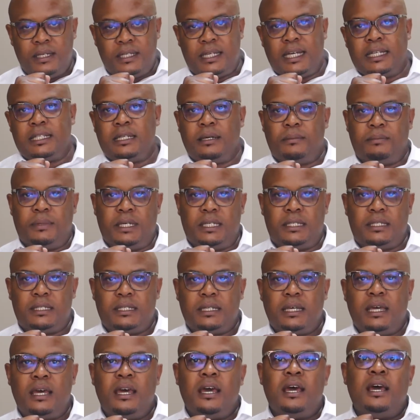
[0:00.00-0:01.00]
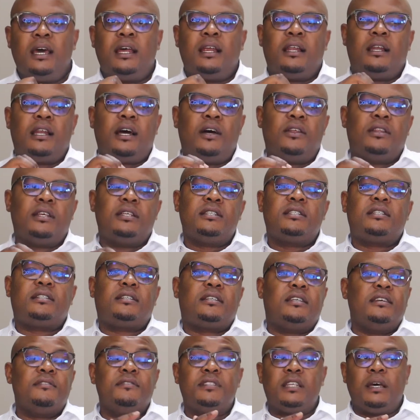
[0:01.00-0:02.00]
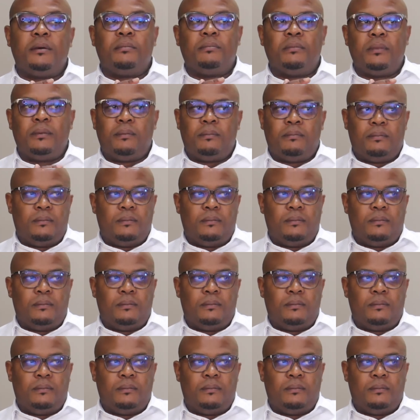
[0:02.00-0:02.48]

database. Now this gives them